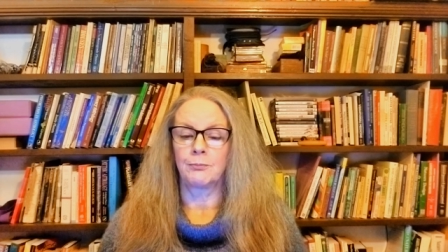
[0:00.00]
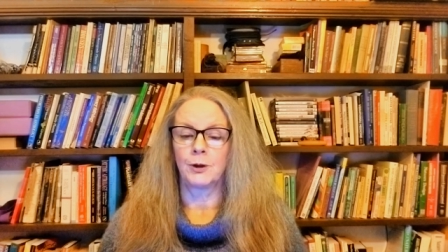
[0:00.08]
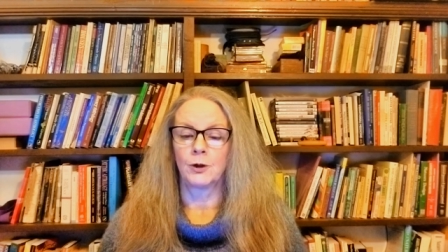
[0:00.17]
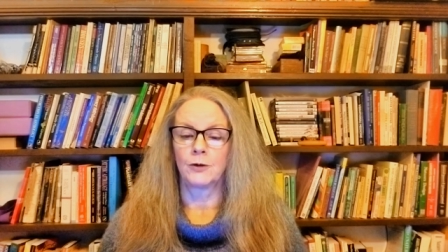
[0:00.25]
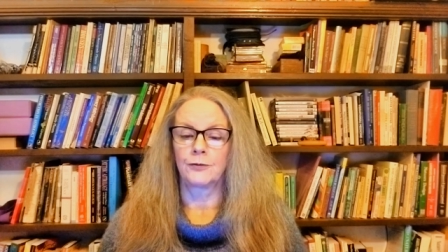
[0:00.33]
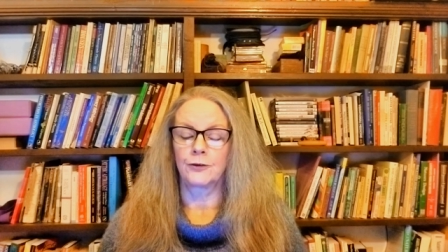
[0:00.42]

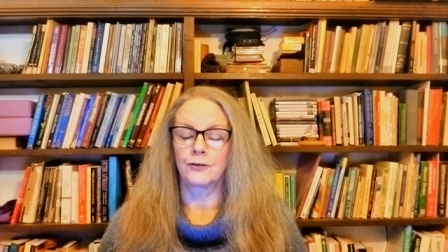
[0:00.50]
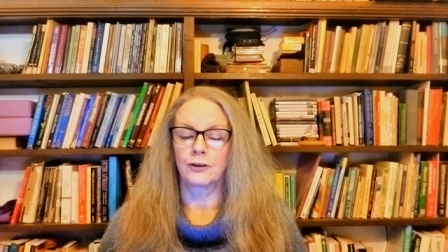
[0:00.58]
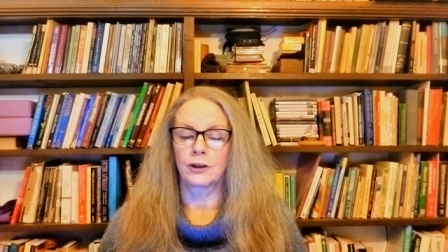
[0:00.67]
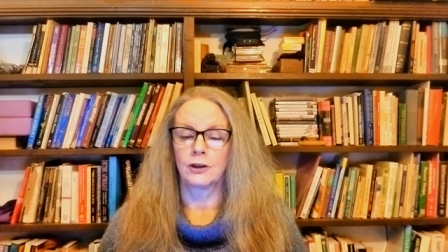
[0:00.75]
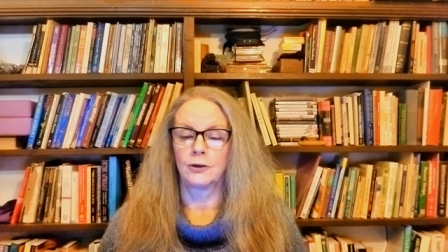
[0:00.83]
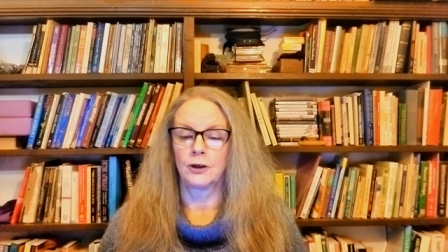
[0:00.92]
beautiful,
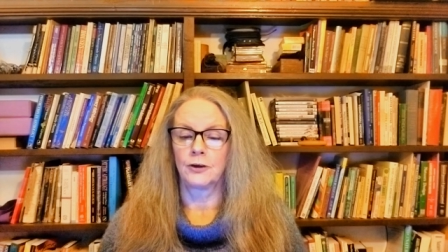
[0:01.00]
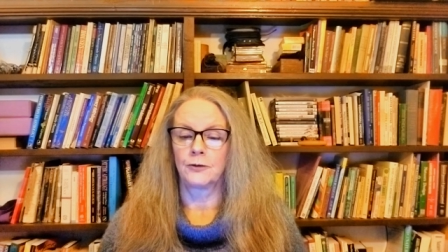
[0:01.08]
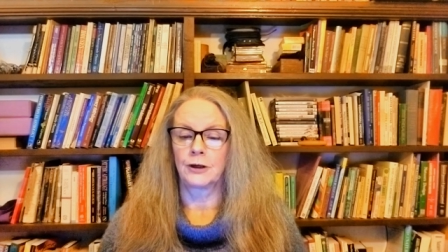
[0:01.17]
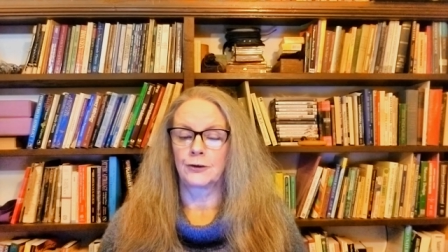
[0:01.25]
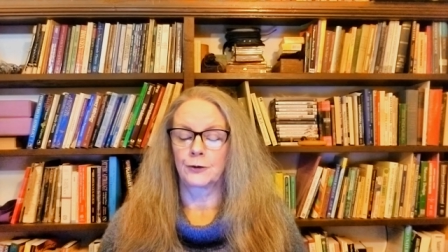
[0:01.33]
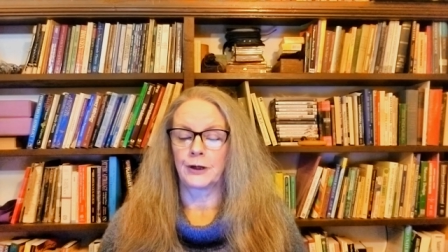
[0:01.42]
secluded
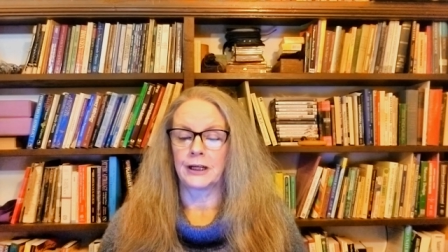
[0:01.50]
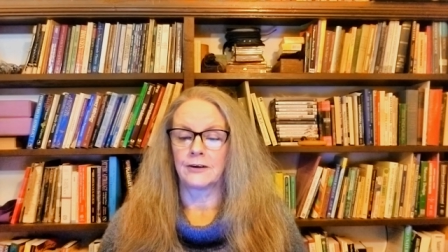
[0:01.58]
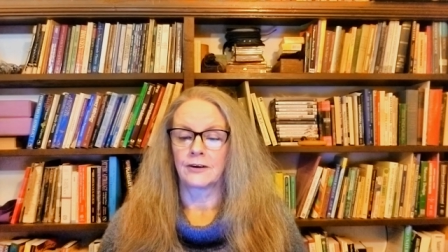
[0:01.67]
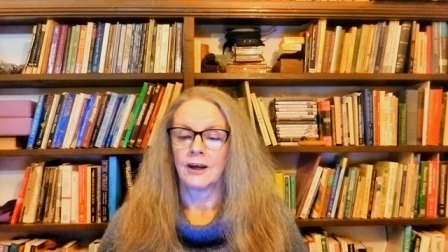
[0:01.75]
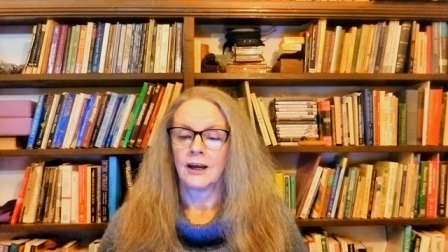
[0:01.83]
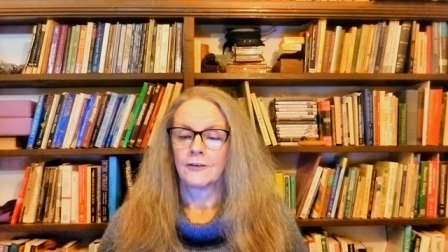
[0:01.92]
retreat
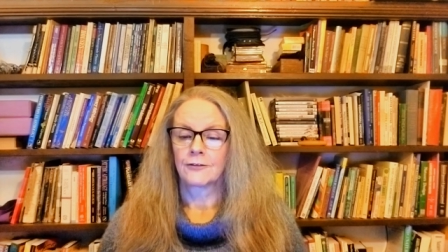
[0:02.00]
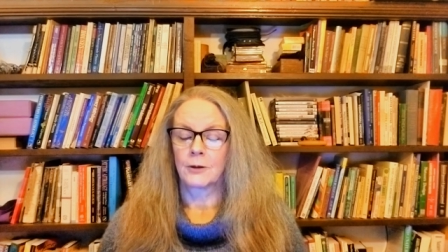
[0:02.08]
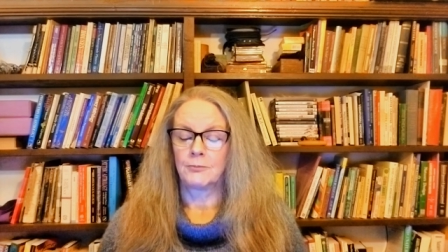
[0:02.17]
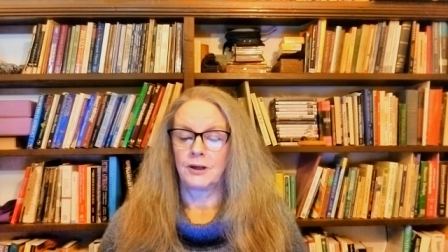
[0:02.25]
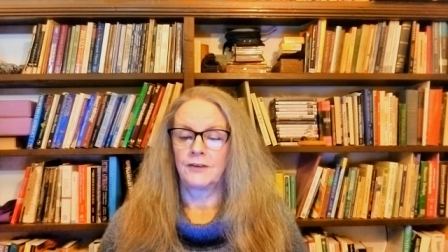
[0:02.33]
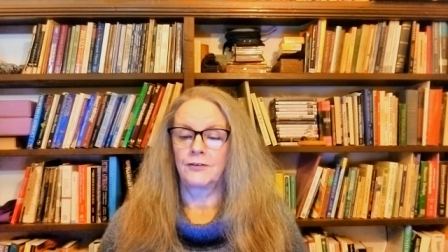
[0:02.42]

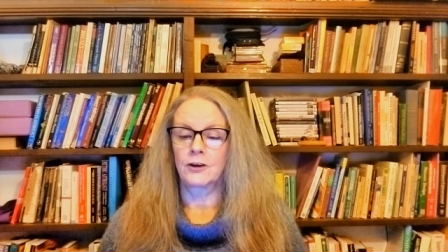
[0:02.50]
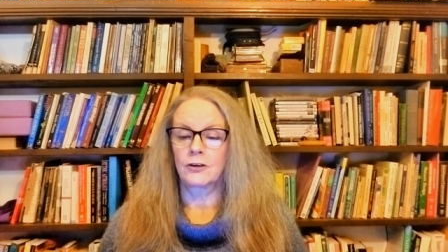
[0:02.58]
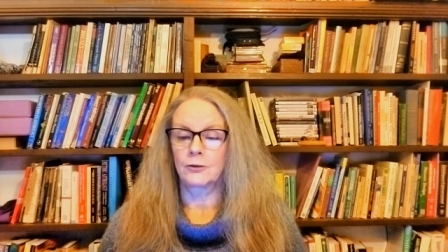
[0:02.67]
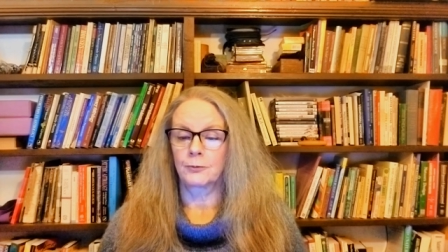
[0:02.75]
from difficult